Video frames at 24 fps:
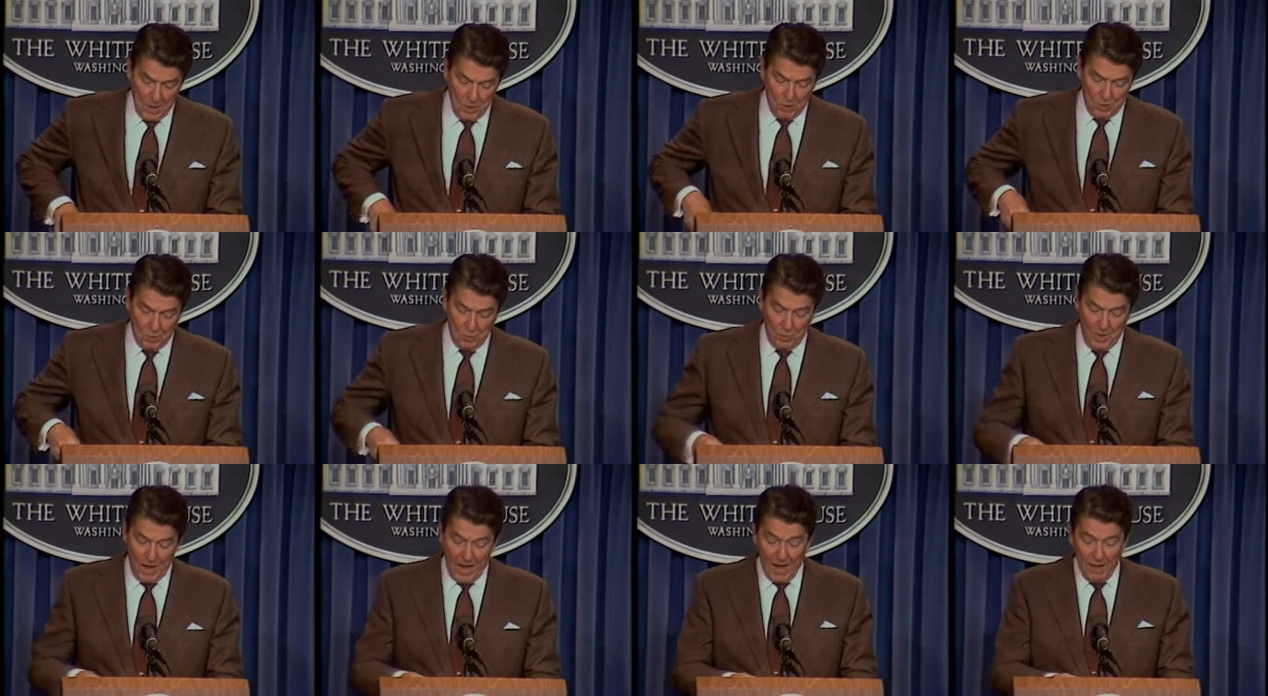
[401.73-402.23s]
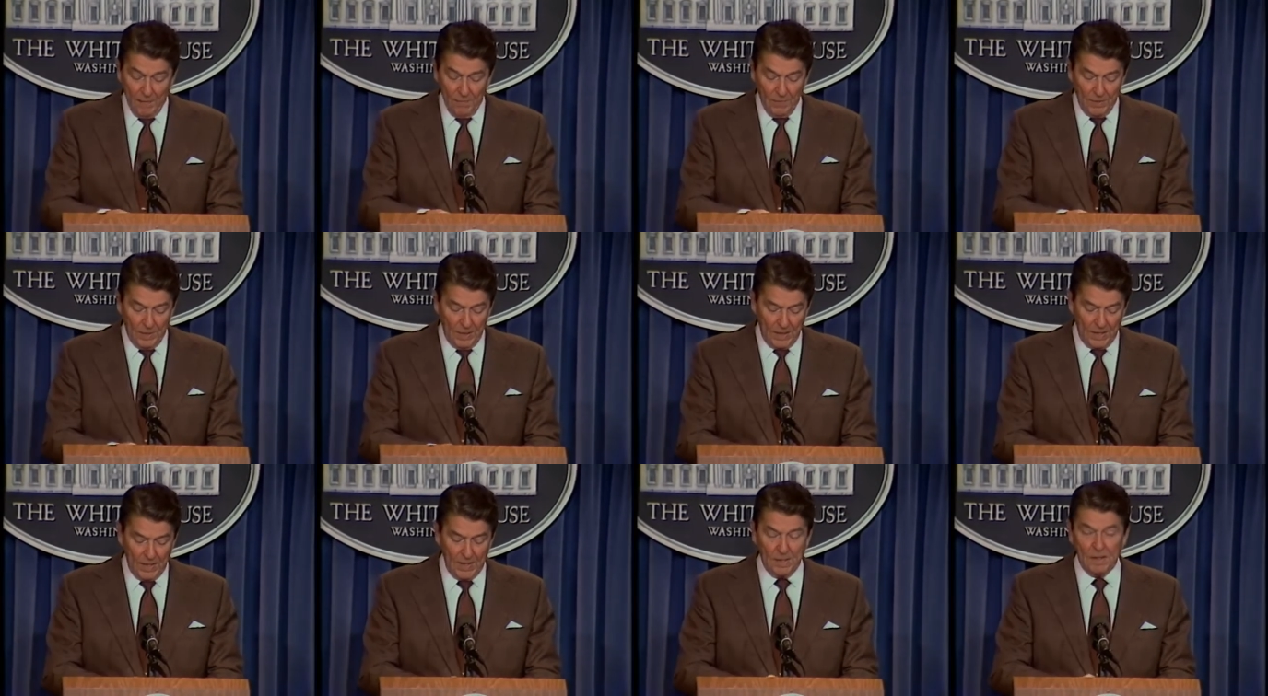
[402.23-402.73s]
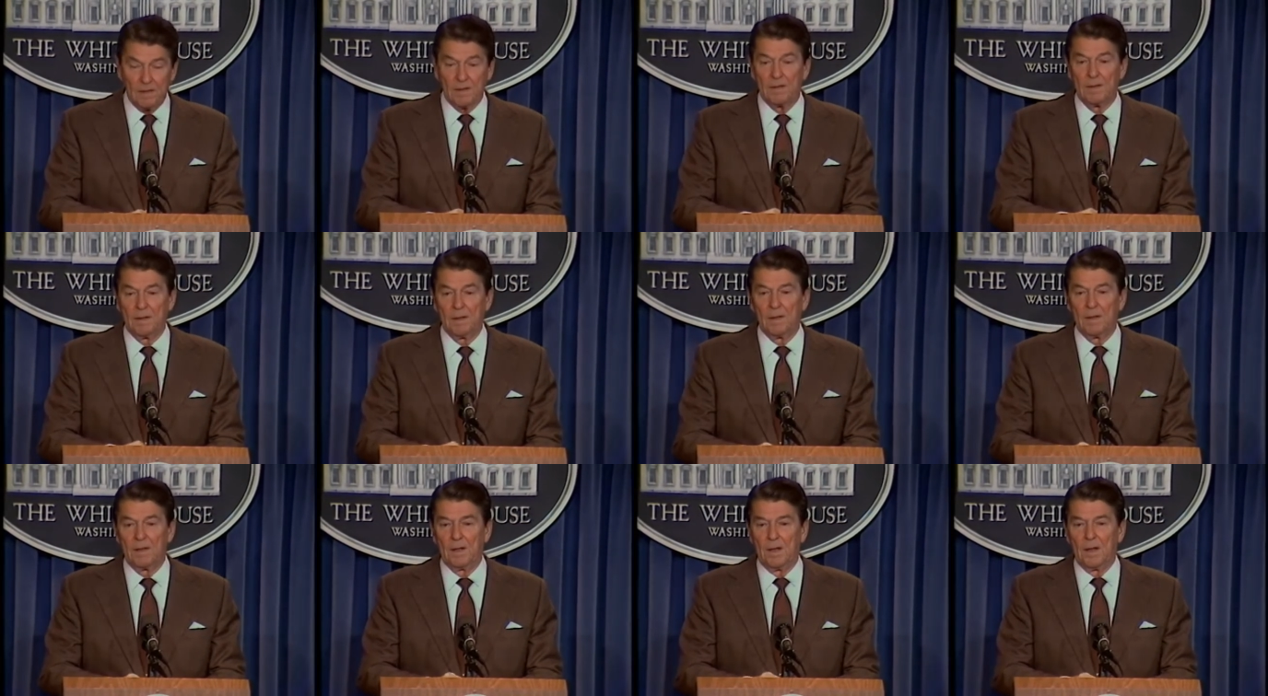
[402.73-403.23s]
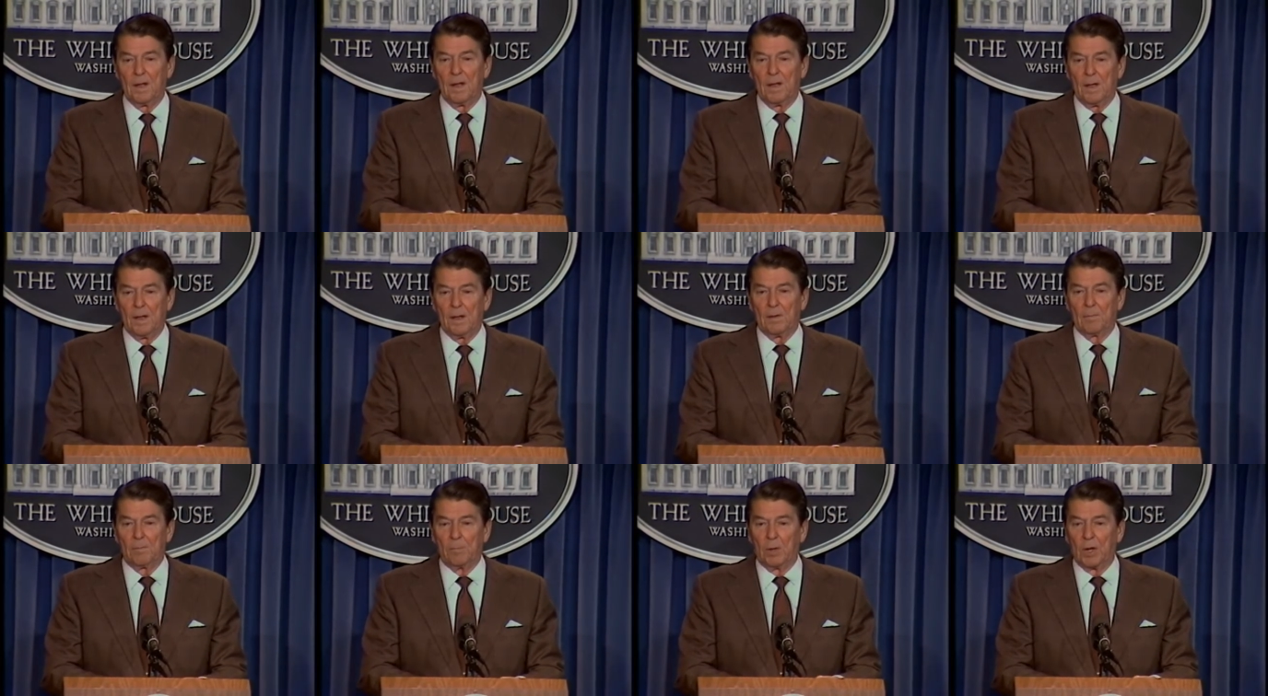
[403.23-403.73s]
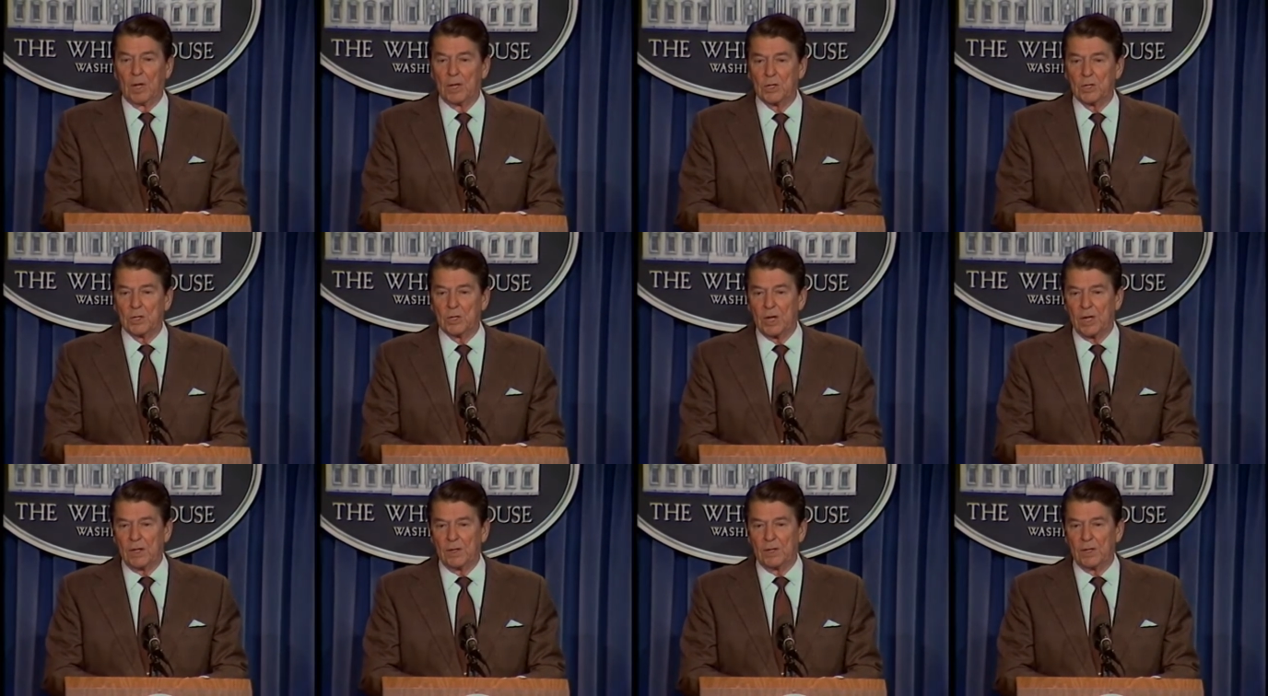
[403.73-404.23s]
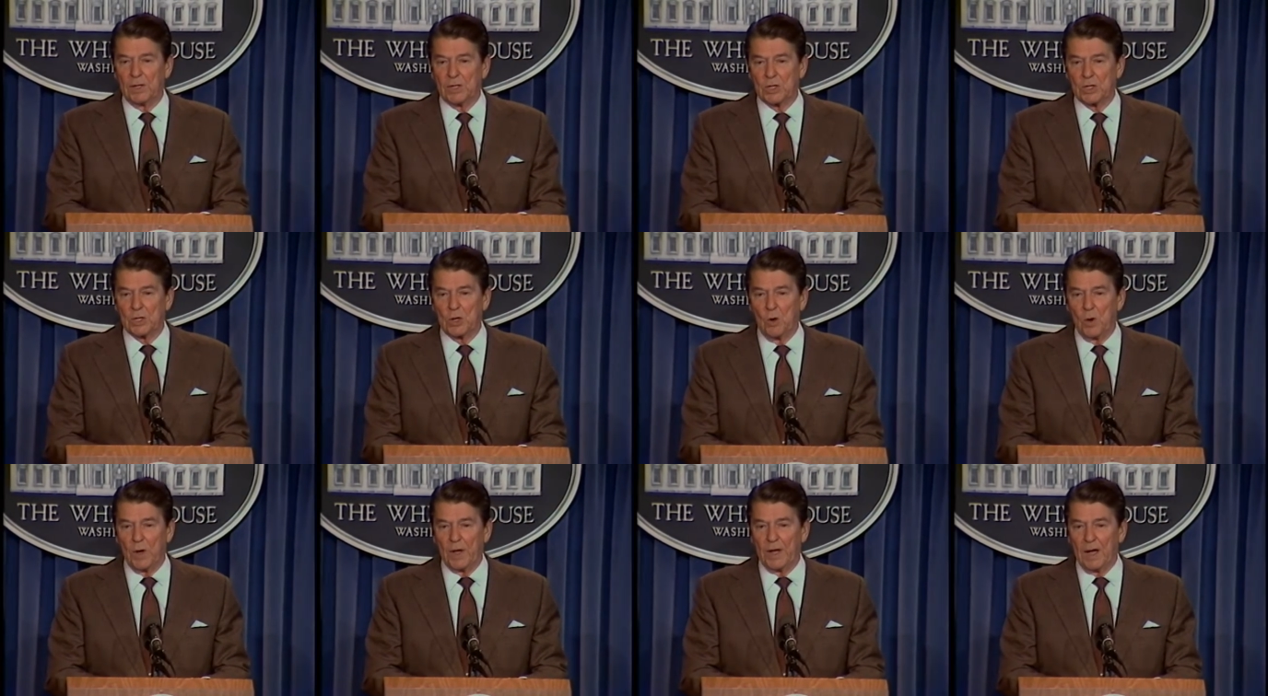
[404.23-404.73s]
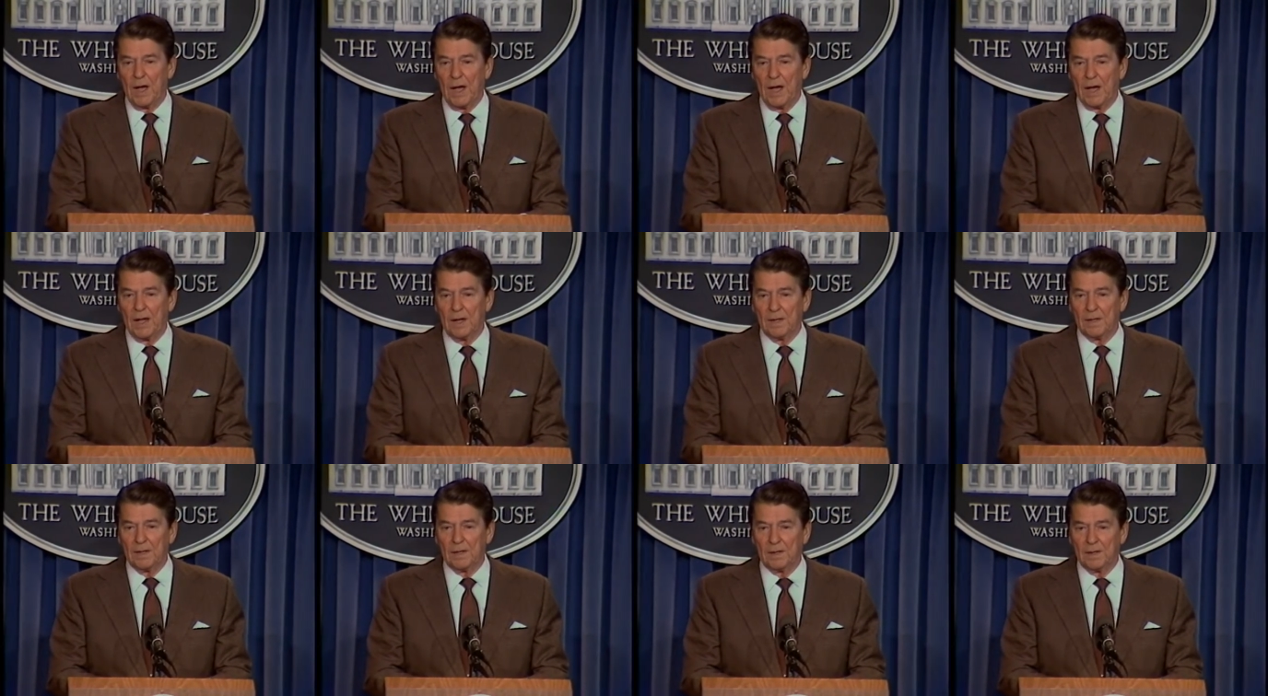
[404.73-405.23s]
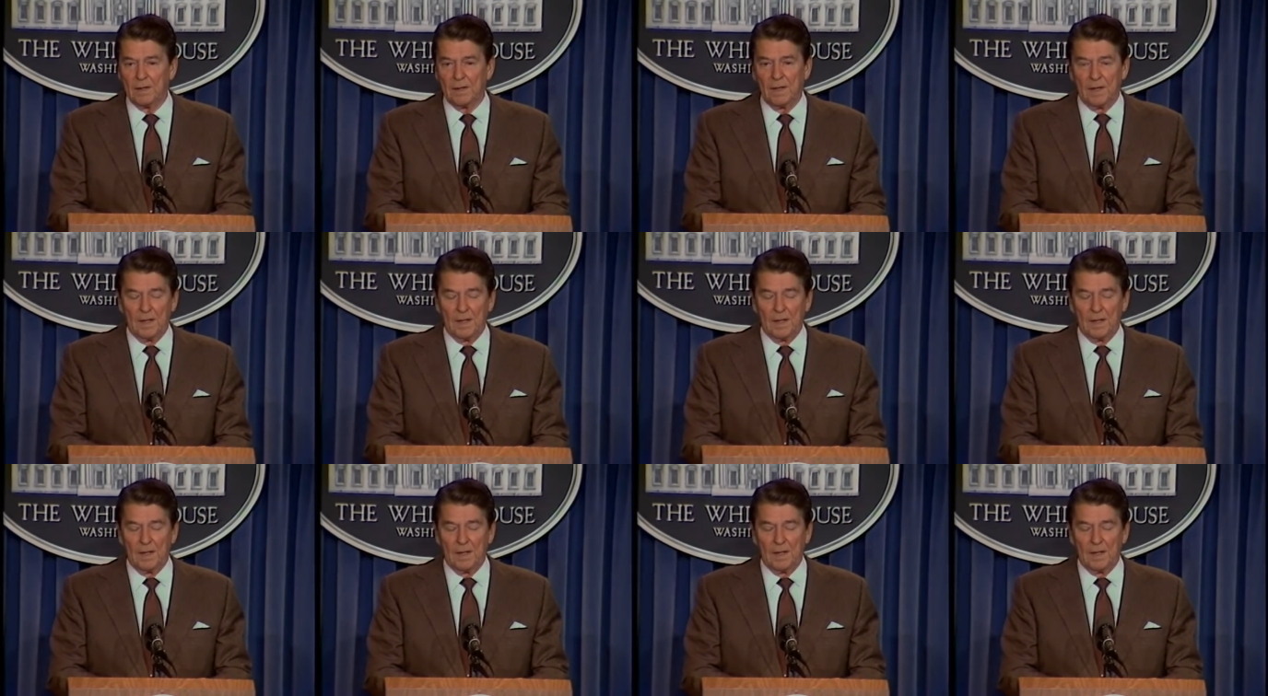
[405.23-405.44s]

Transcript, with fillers: to end the bloodshed that is going on,